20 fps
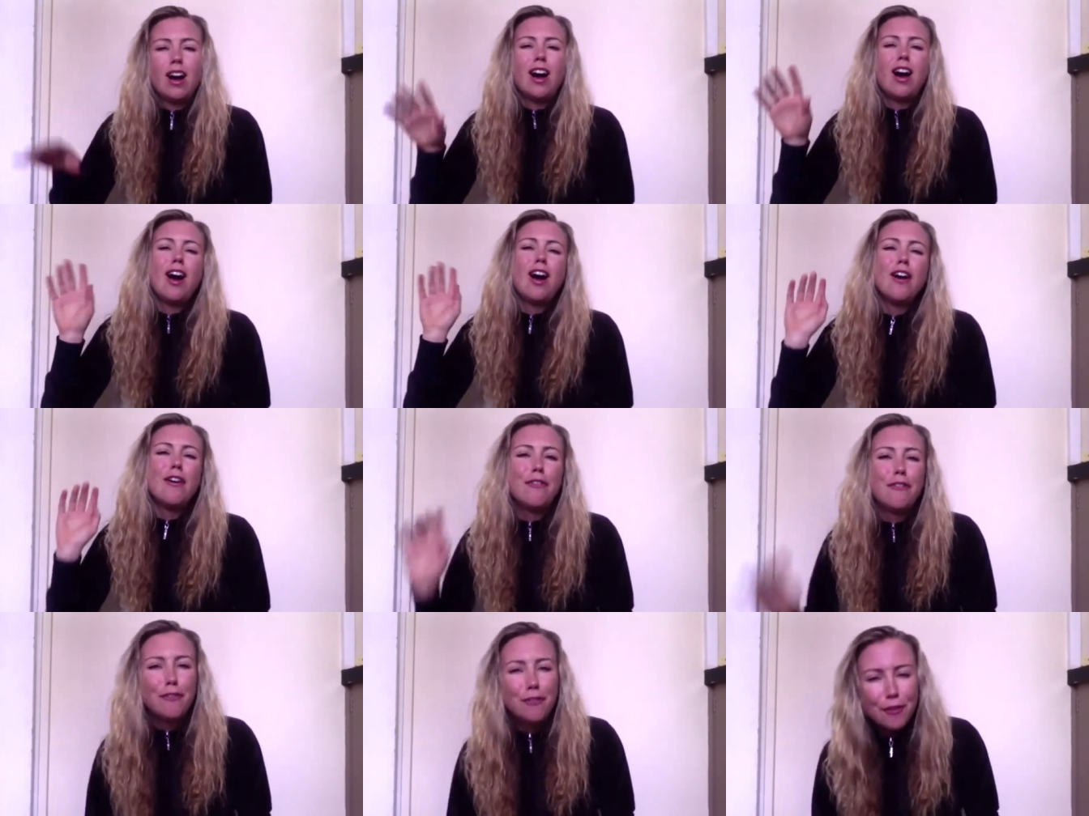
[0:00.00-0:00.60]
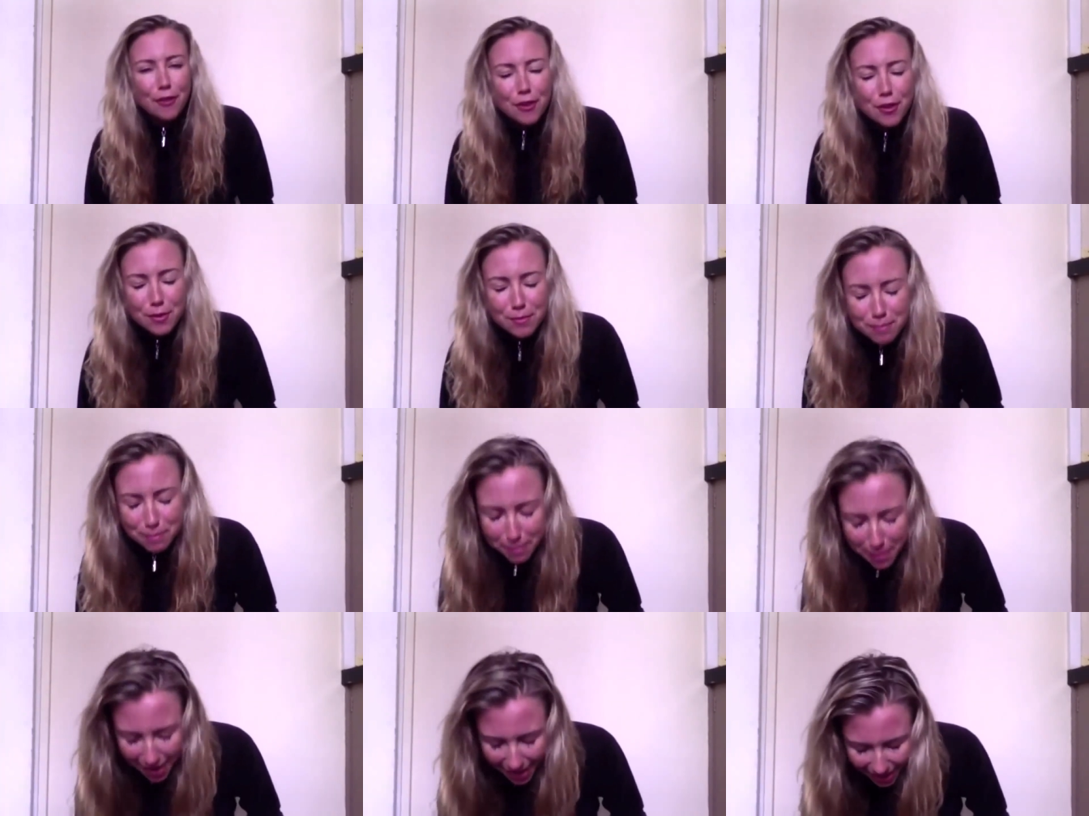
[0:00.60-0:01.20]
Oh,
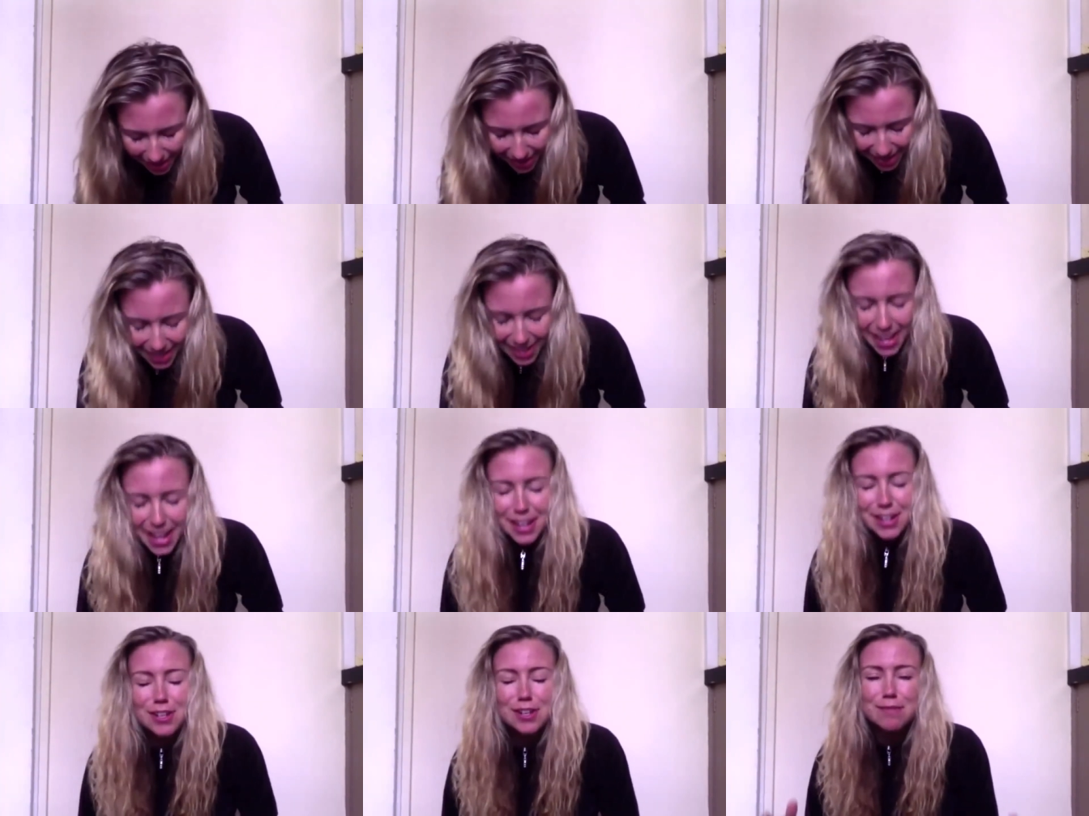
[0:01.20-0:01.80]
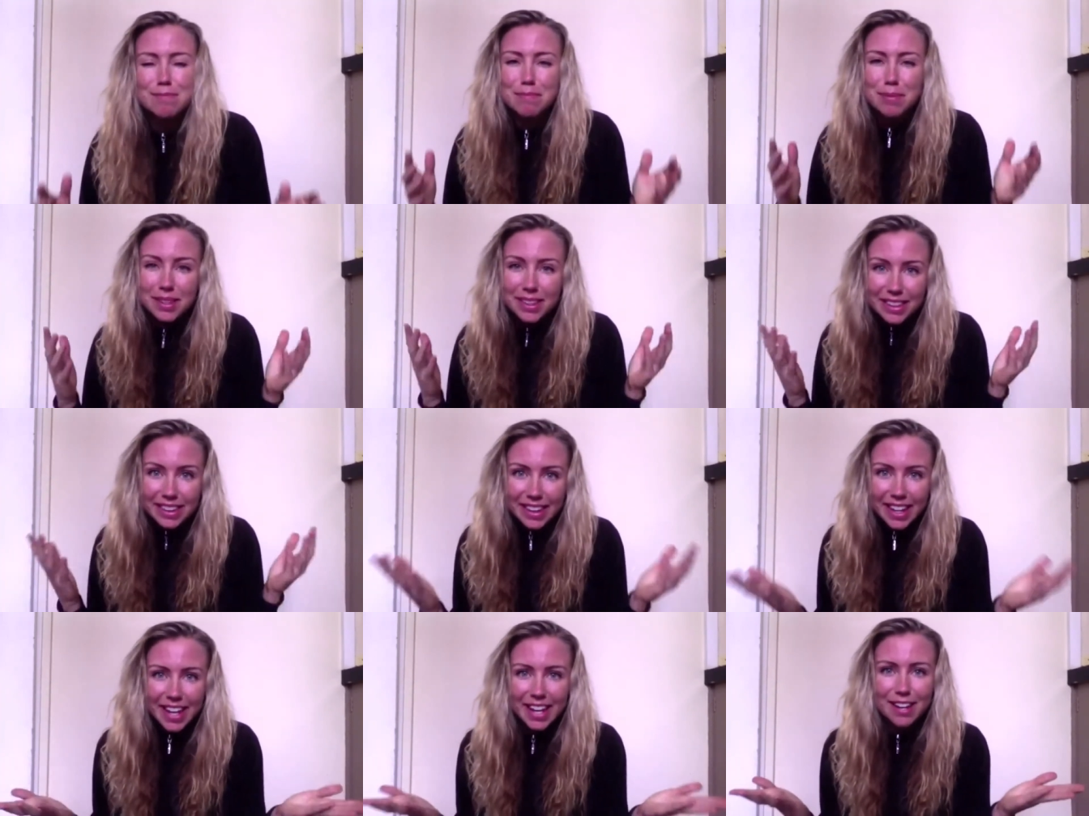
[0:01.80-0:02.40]
fruit me! Can you
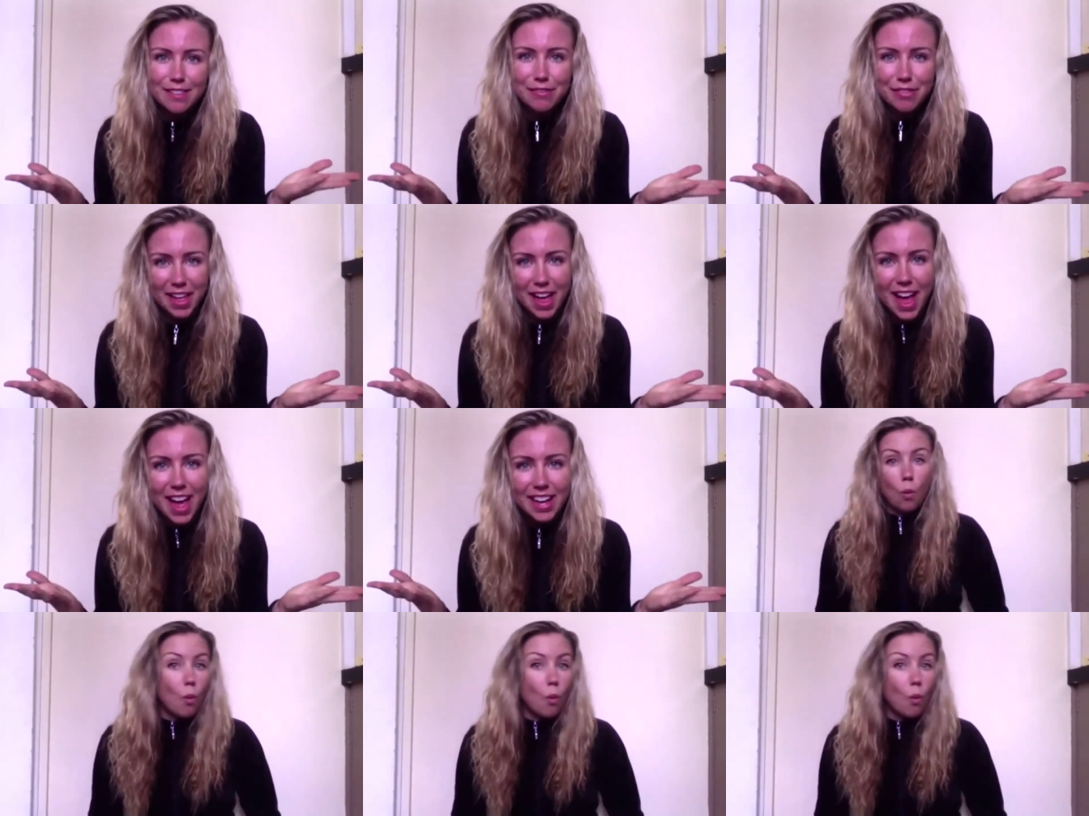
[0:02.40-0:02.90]
believe that?